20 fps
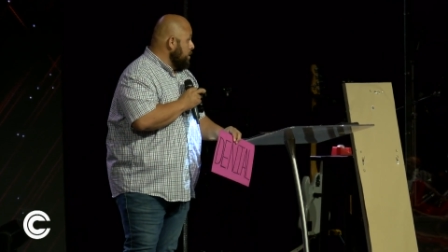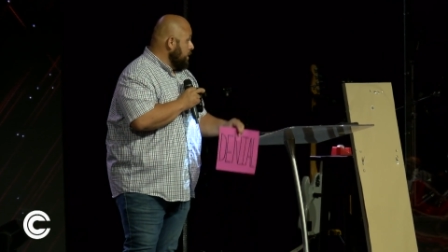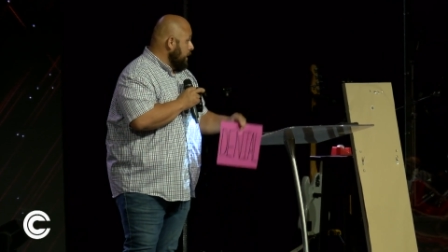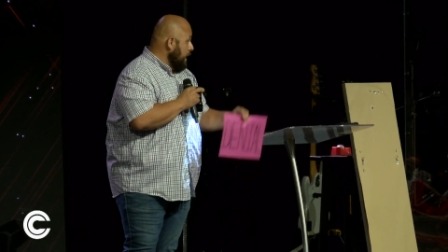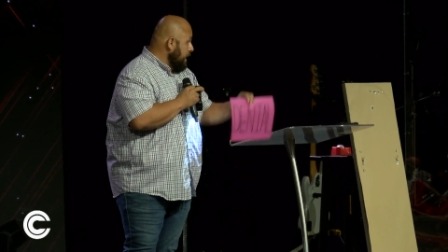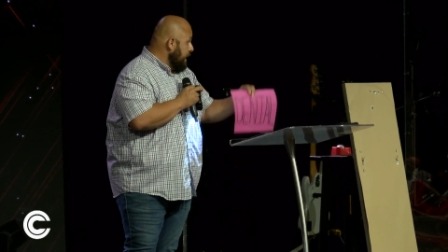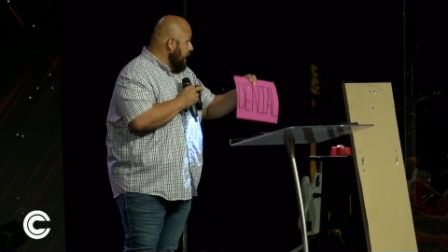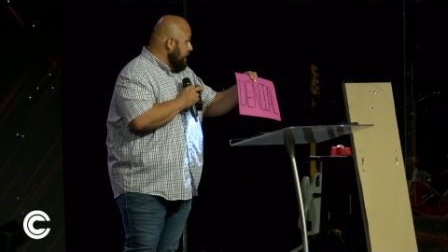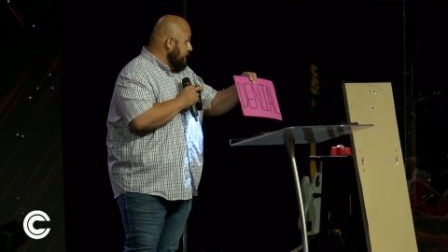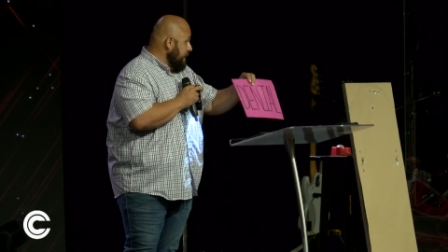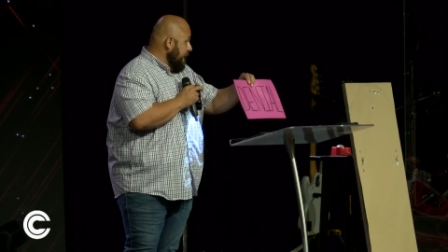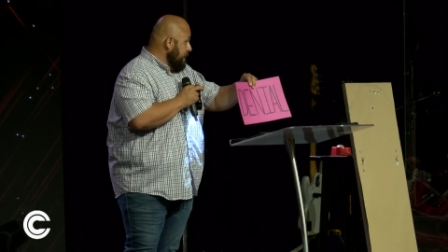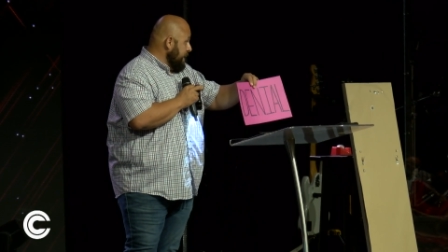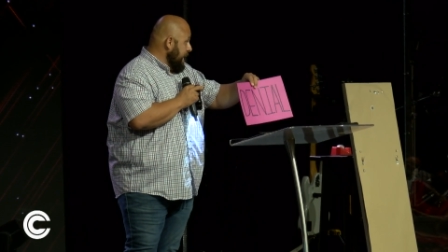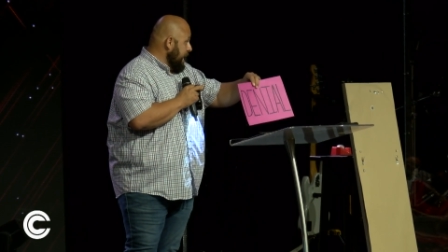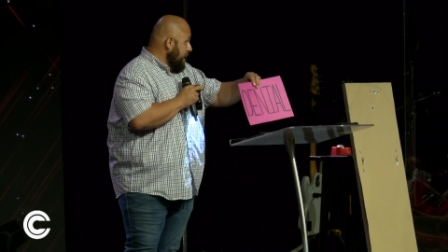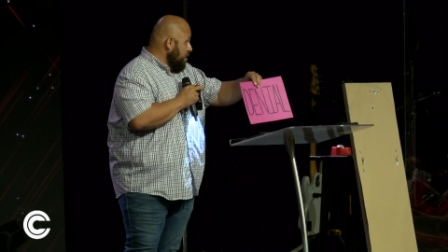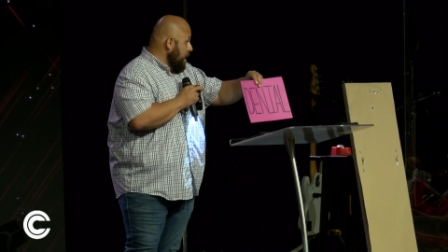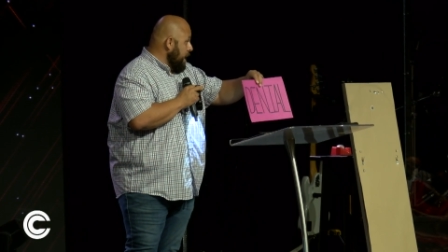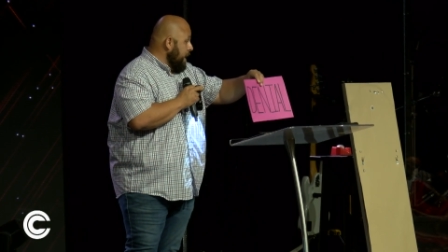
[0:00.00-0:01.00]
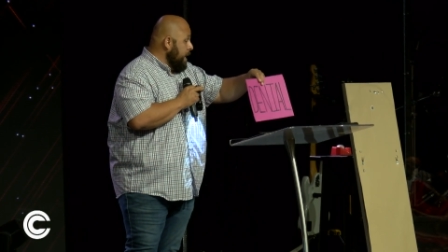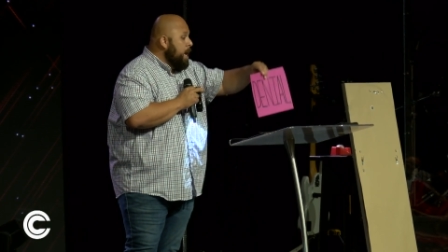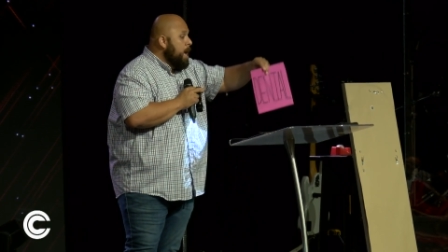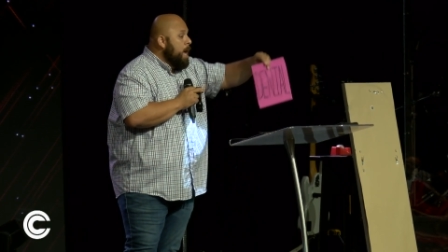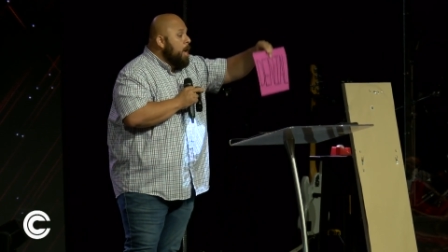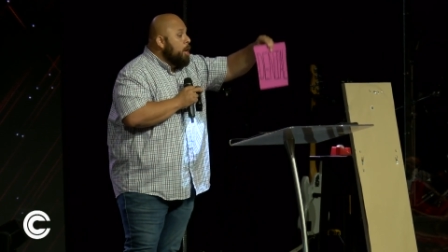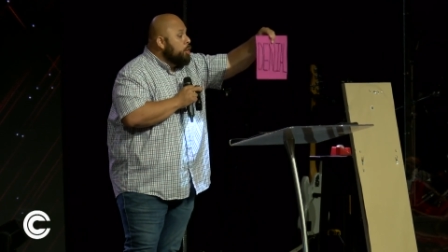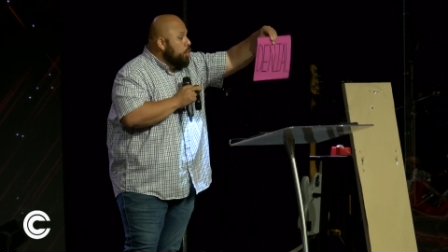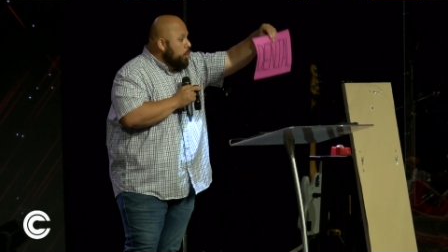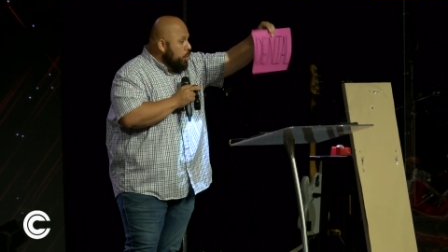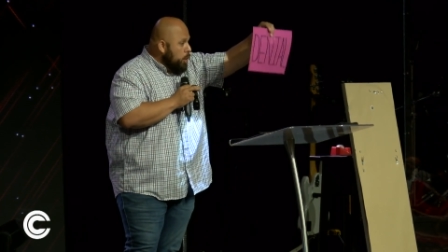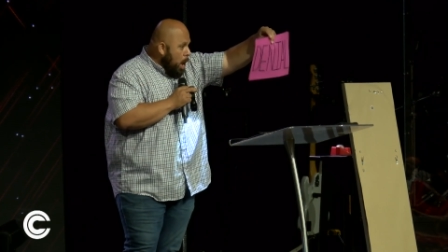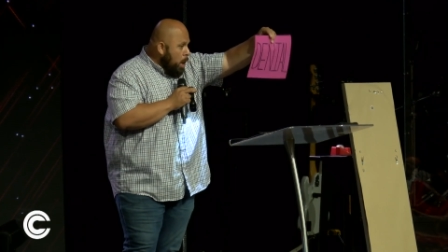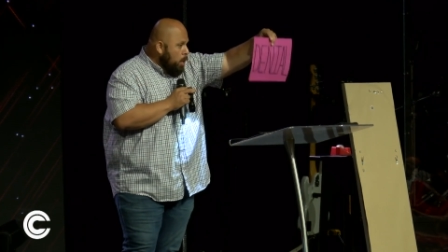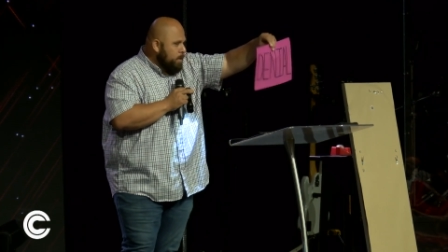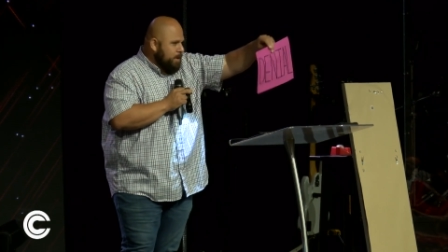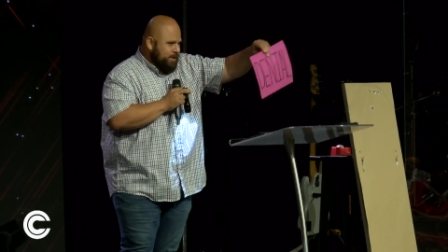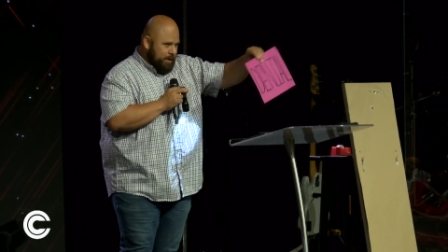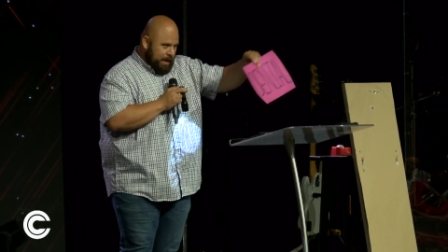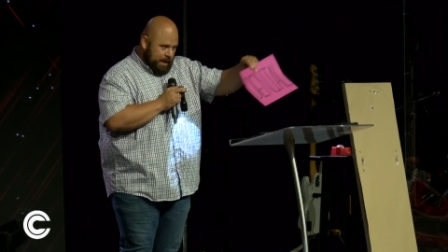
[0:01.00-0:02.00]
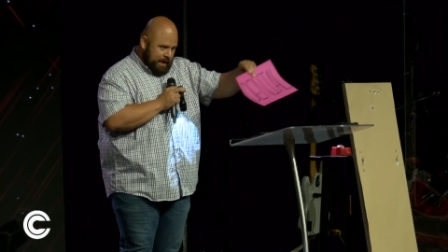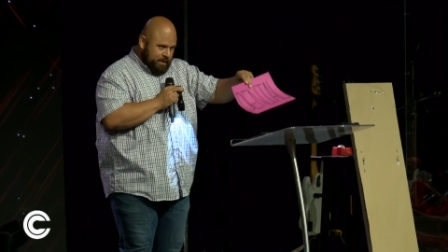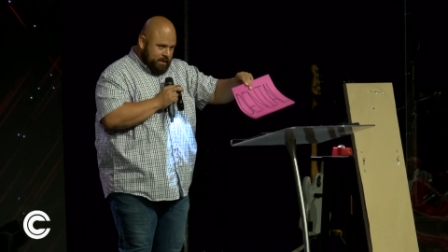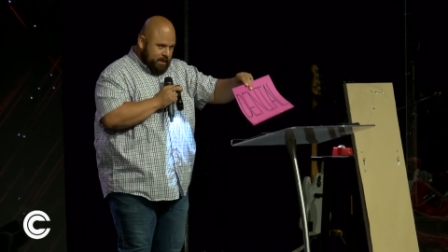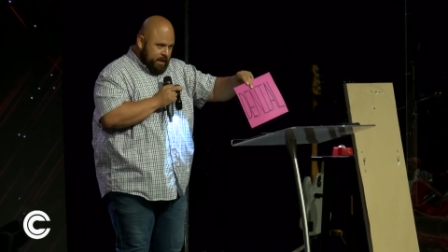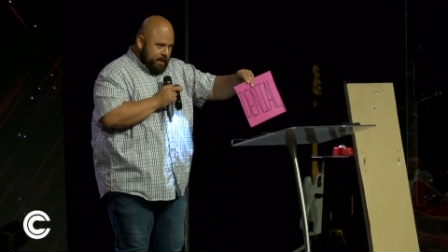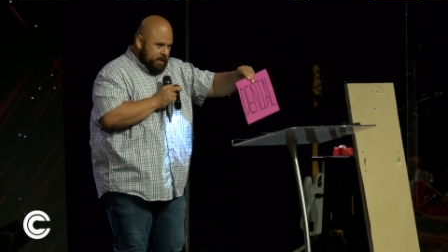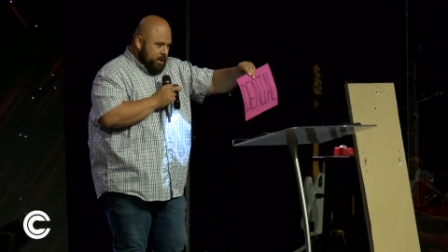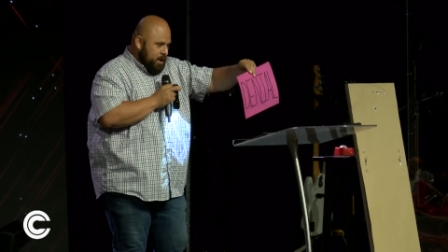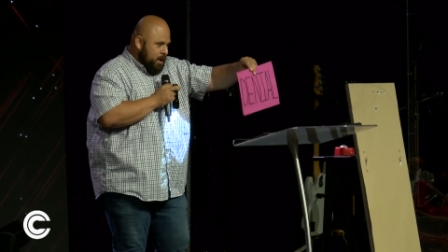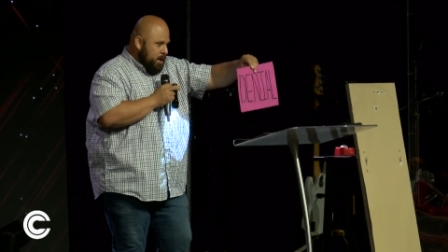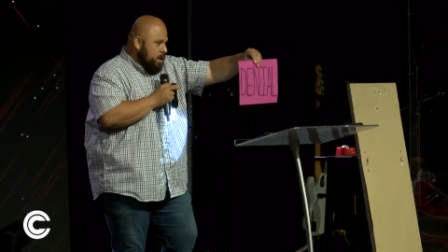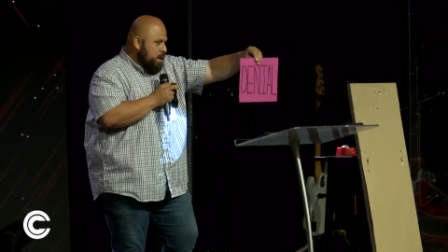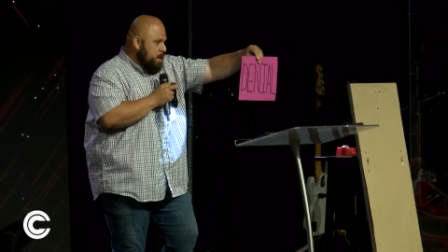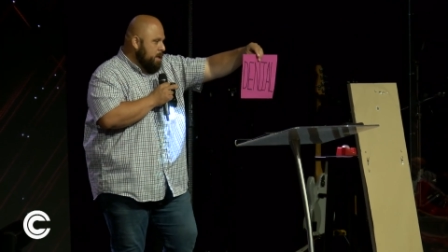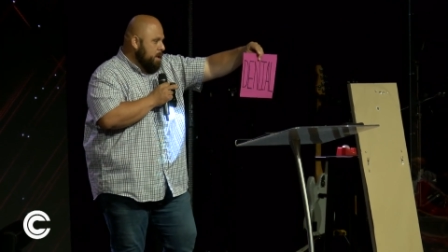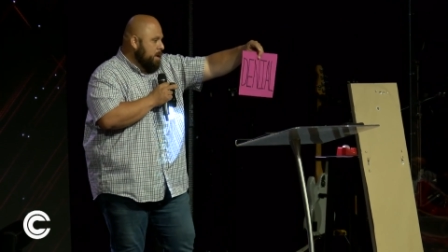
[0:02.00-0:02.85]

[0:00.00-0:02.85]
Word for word: Their kids ain't that great. You know, yeah, I seen y'all.